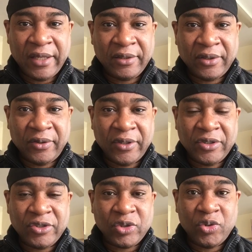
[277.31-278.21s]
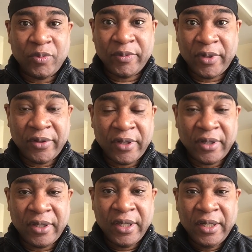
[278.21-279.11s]
I used to call my
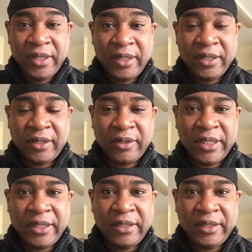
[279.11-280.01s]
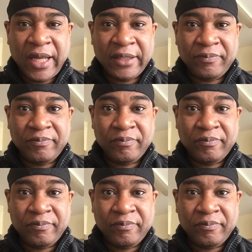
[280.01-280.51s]
brother, and he had